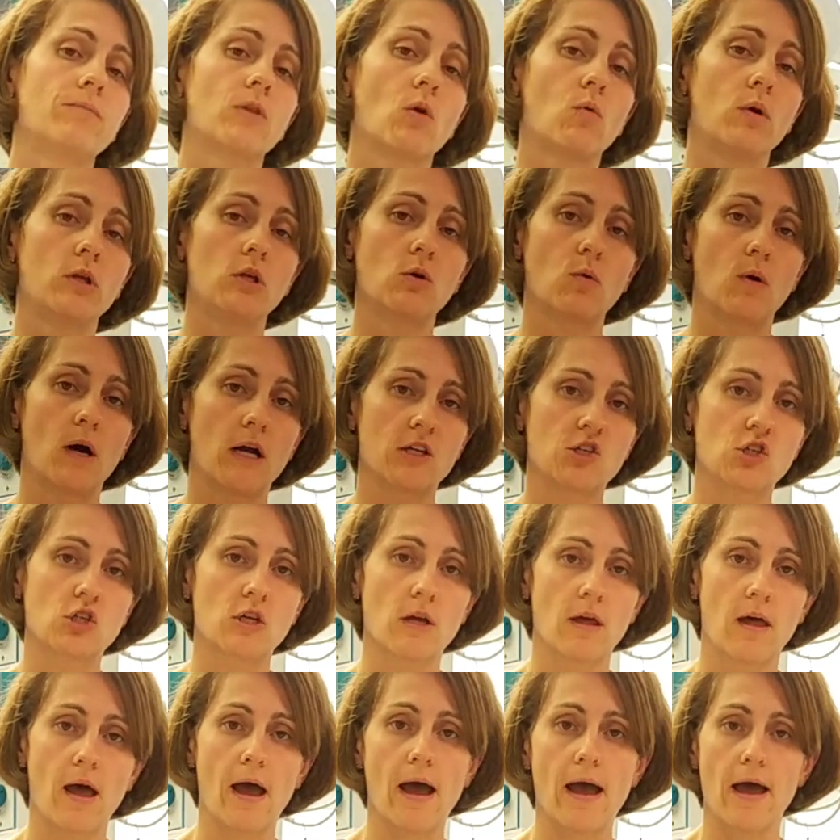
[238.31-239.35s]
When you watch
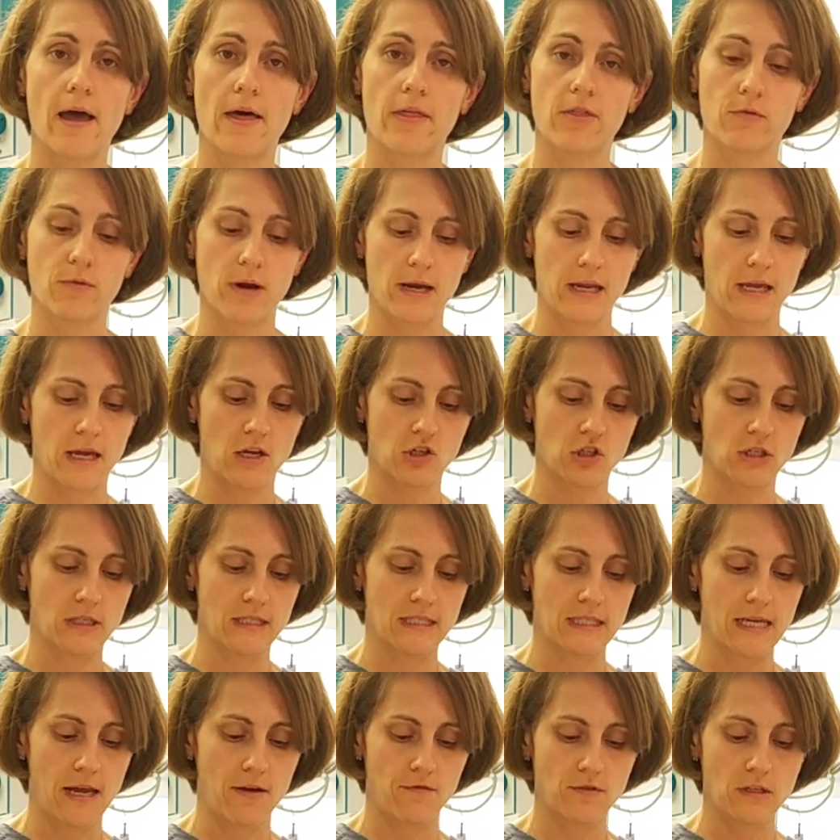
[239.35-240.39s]
the radiation
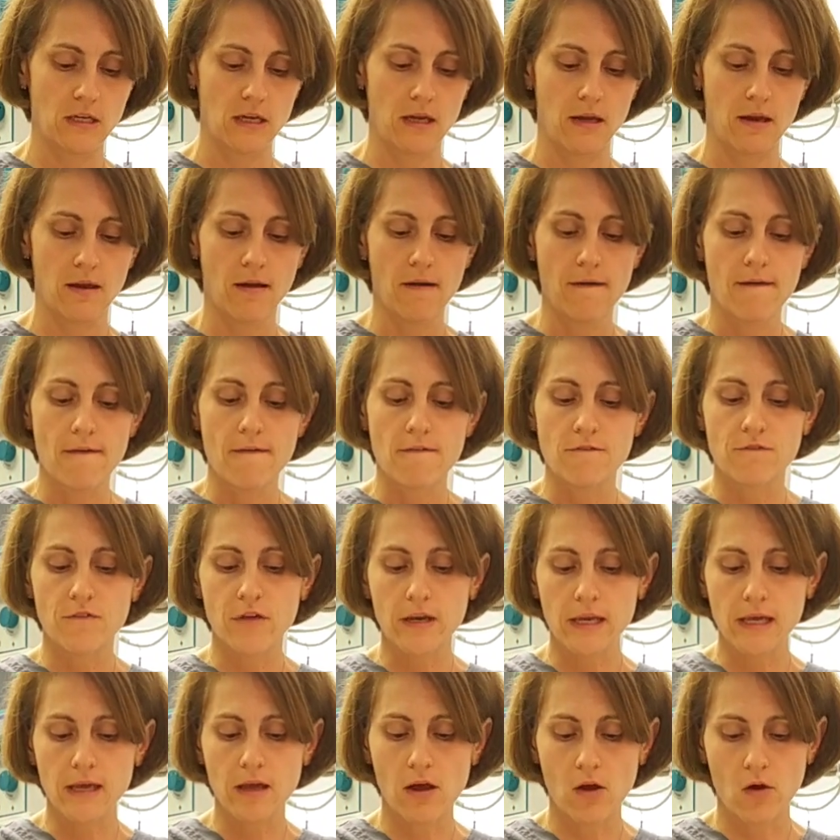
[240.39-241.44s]
safety
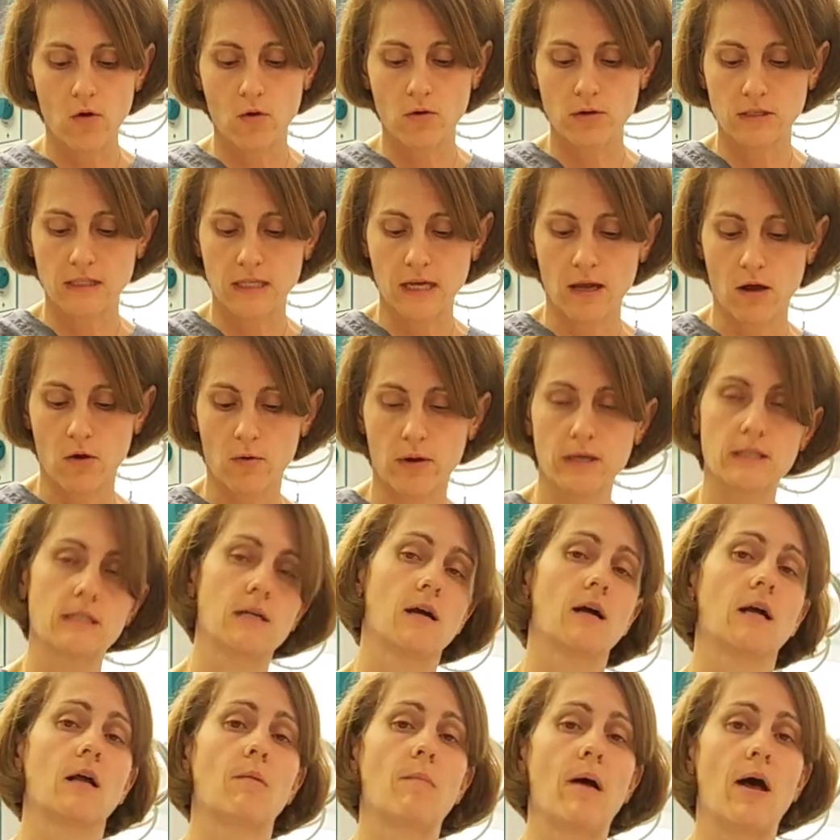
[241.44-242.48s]
videos, they always
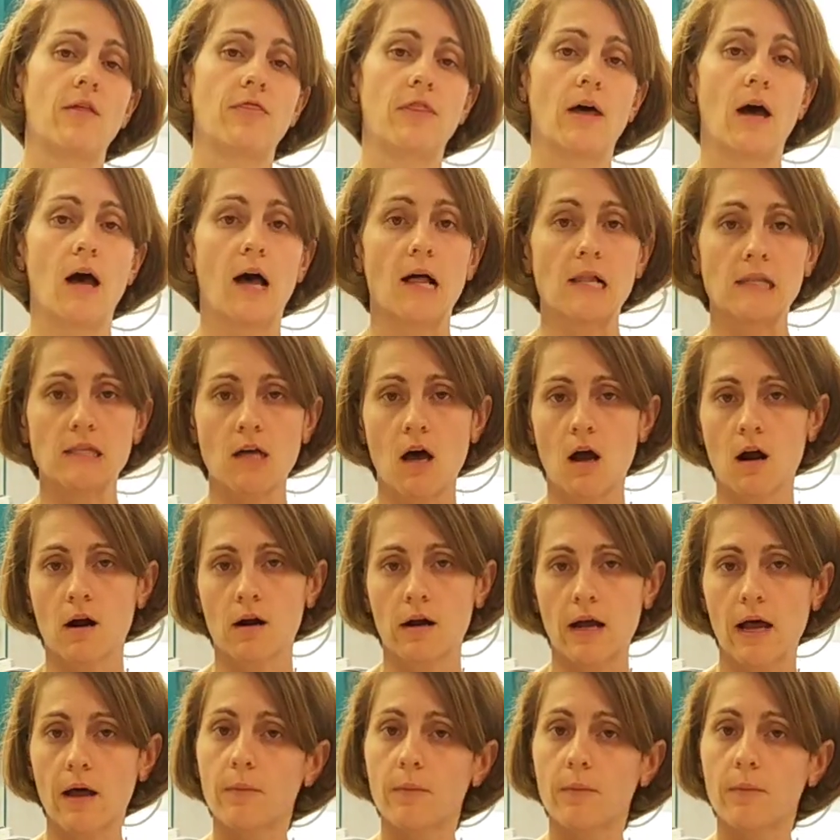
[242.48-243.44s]
talk about the ALARA